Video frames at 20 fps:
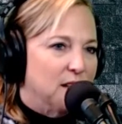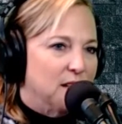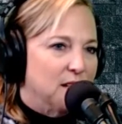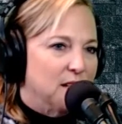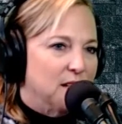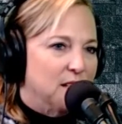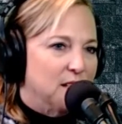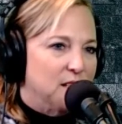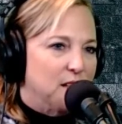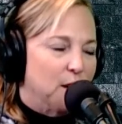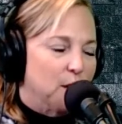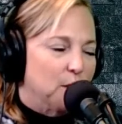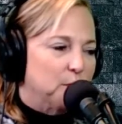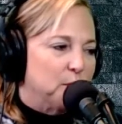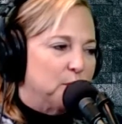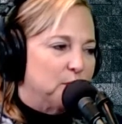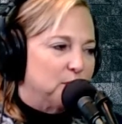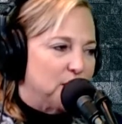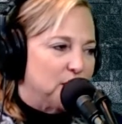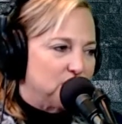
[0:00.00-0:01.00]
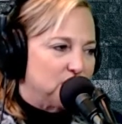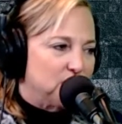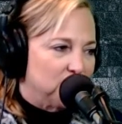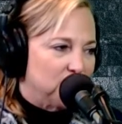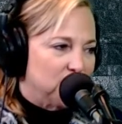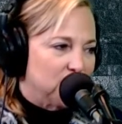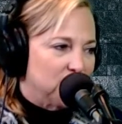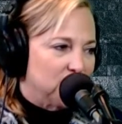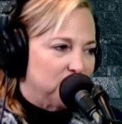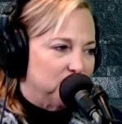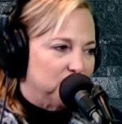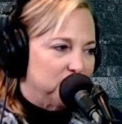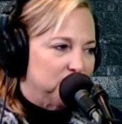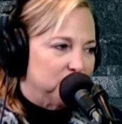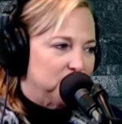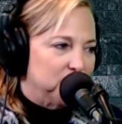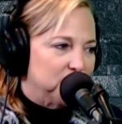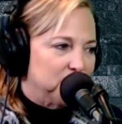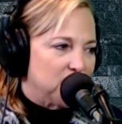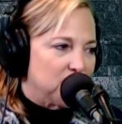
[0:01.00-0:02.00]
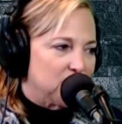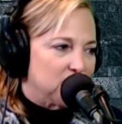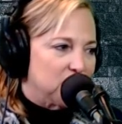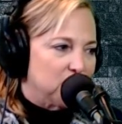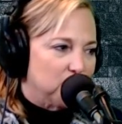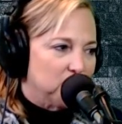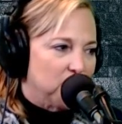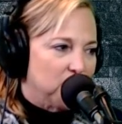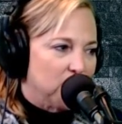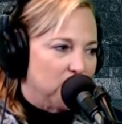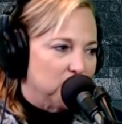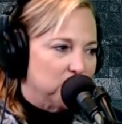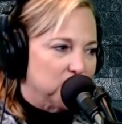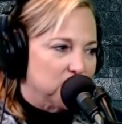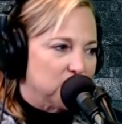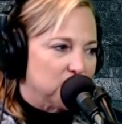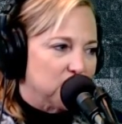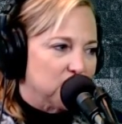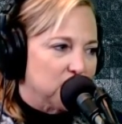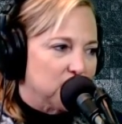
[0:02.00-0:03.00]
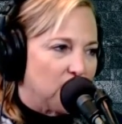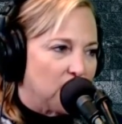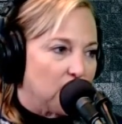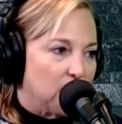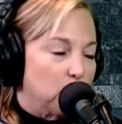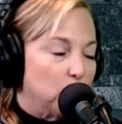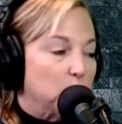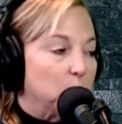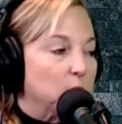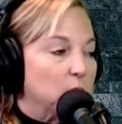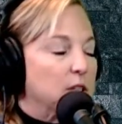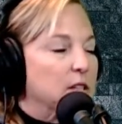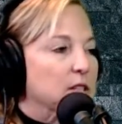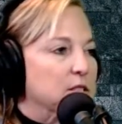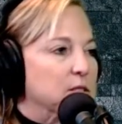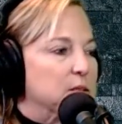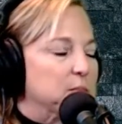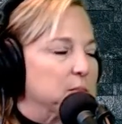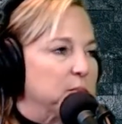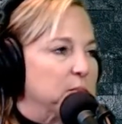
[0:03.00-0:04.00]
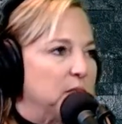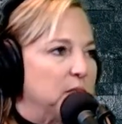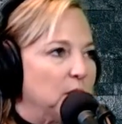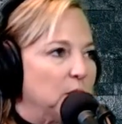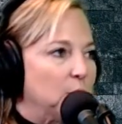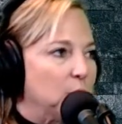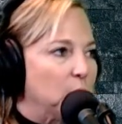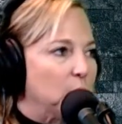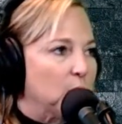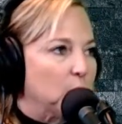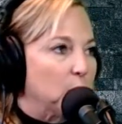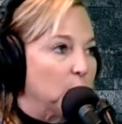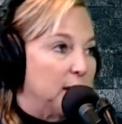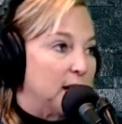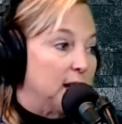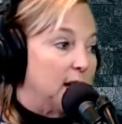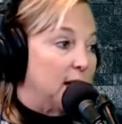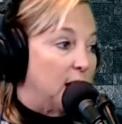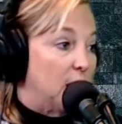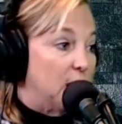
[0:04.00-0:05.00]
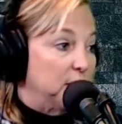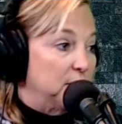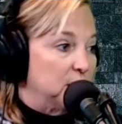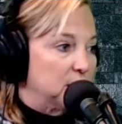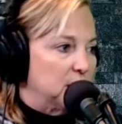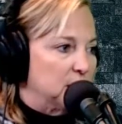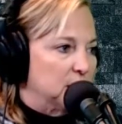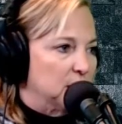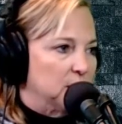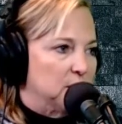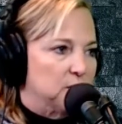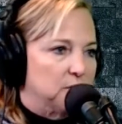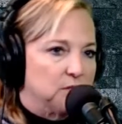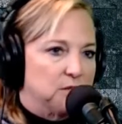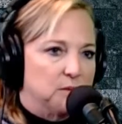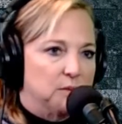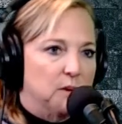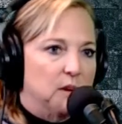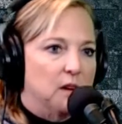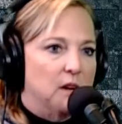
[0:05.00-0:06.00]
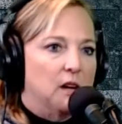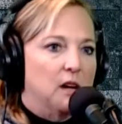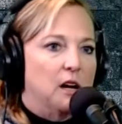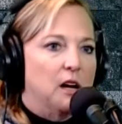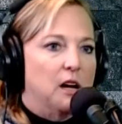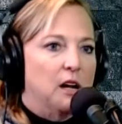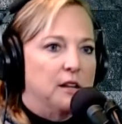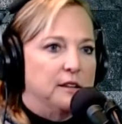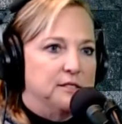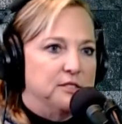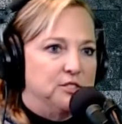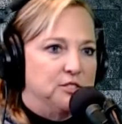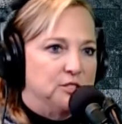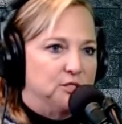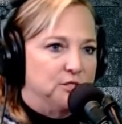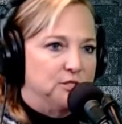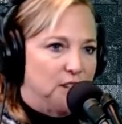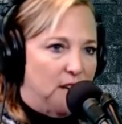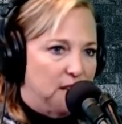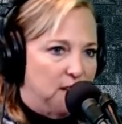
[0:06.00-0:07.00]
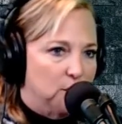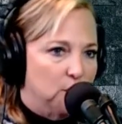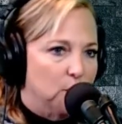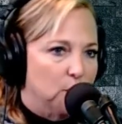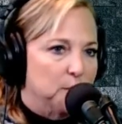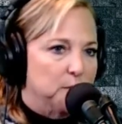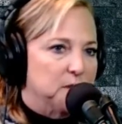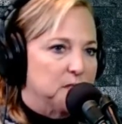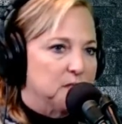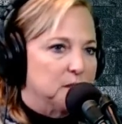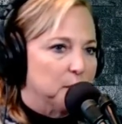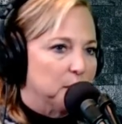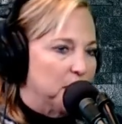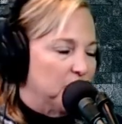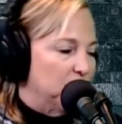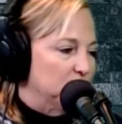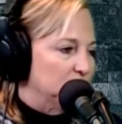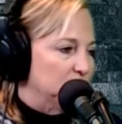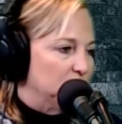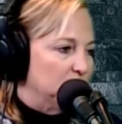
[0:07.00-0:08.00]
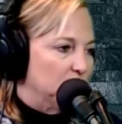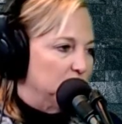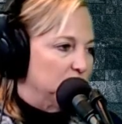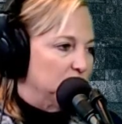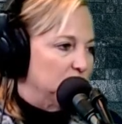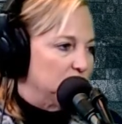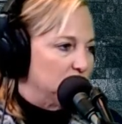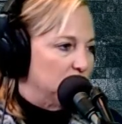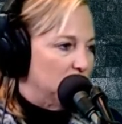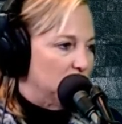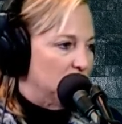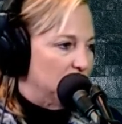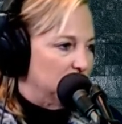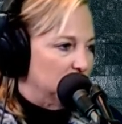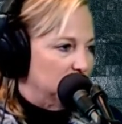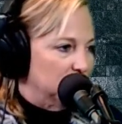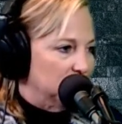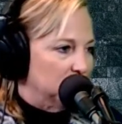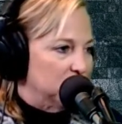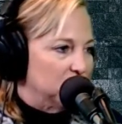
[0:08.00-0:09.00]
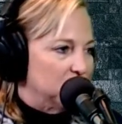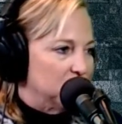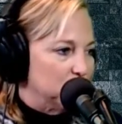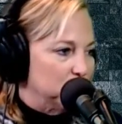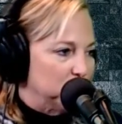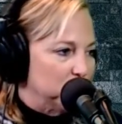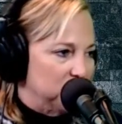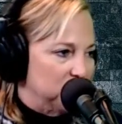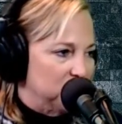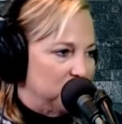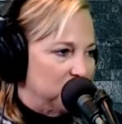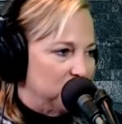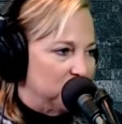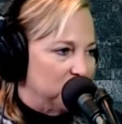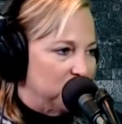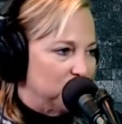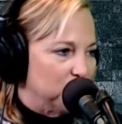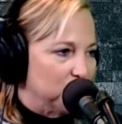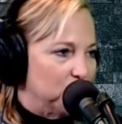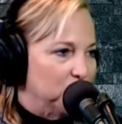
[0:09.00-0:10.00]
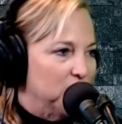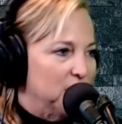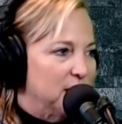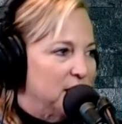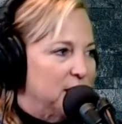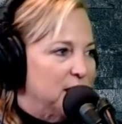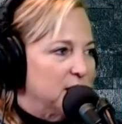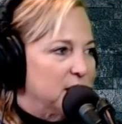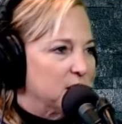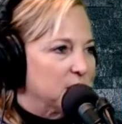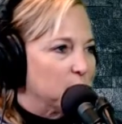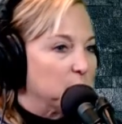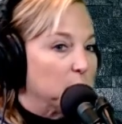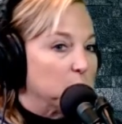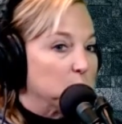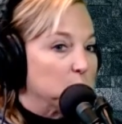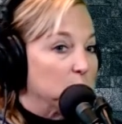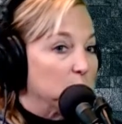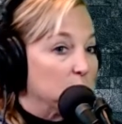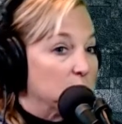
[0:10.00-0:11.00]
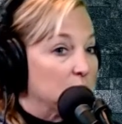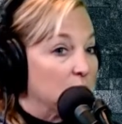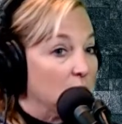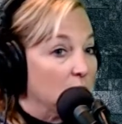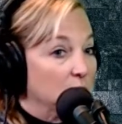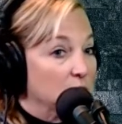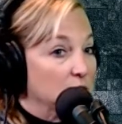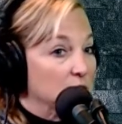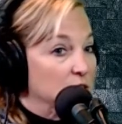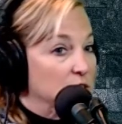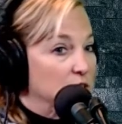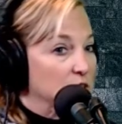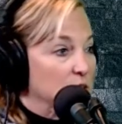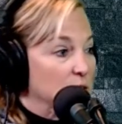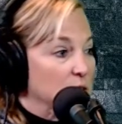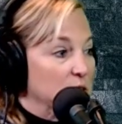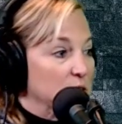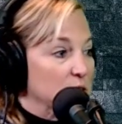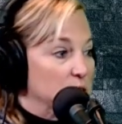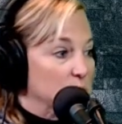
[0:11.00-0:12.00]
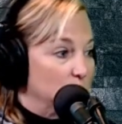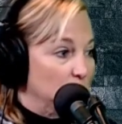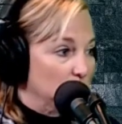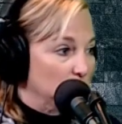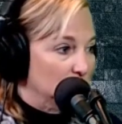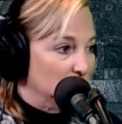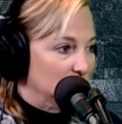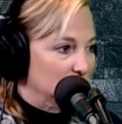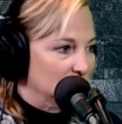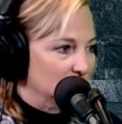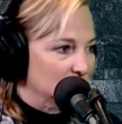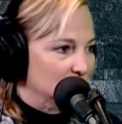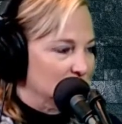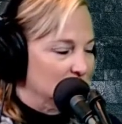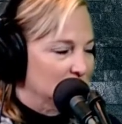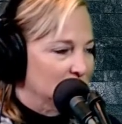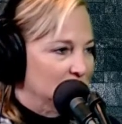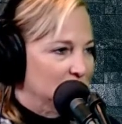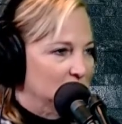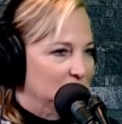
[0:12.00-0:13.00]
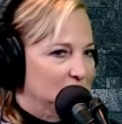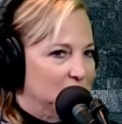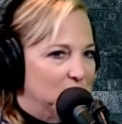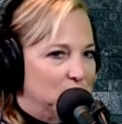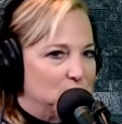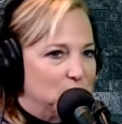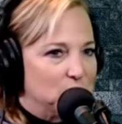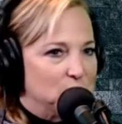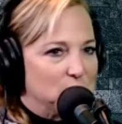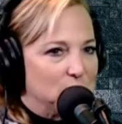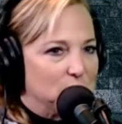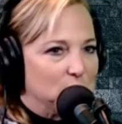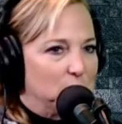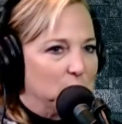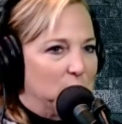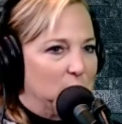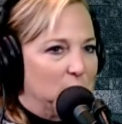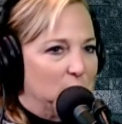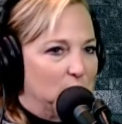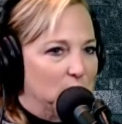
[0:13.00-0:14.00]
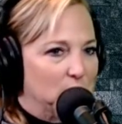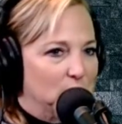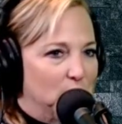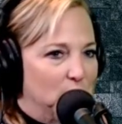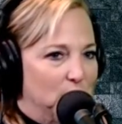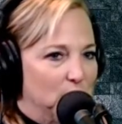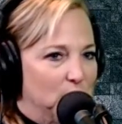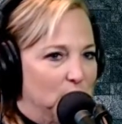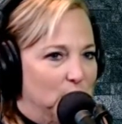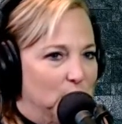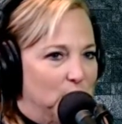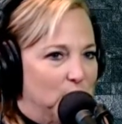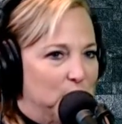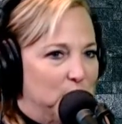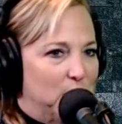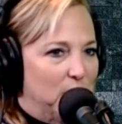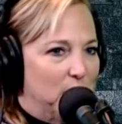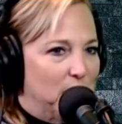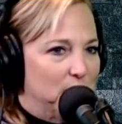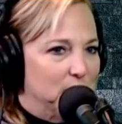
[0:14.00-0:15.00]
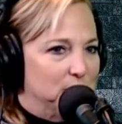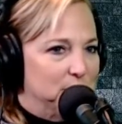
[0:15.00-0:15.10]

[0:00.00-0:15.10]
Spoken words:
that professionally, sometimes that because we can't obviously there's a ginormous amount of confidentiality in his business, and so sometimes when you're sharing stories, you just have to be careful about.